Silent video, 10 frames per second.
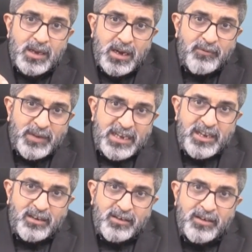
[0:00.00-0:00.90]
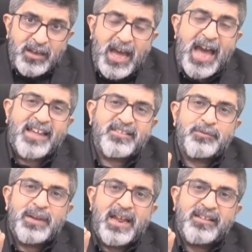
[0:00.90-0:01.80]
convenient as
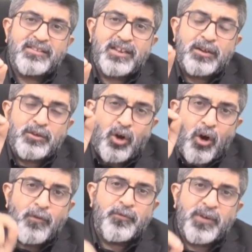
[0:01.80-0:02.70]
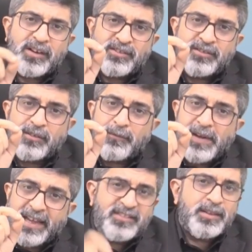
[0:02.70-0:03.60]
well as it offers
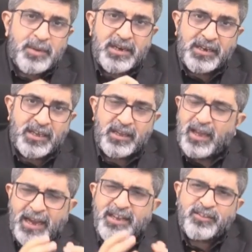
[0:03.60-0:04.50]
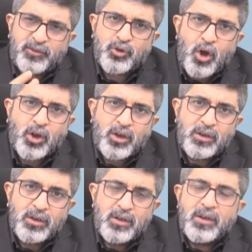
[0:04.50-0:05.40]
flexibility. Any
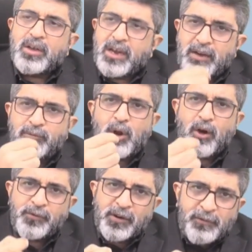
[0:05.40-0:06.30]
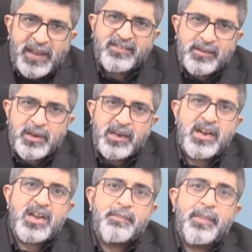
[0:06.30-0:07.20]
stock, it will offer
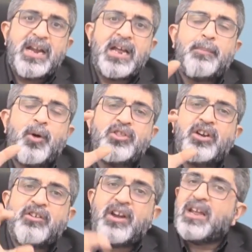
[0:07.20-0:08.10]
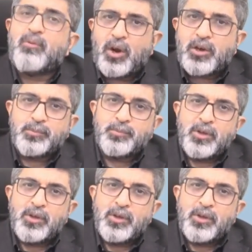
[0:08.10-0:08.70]
flexibility depending upon the trading volume.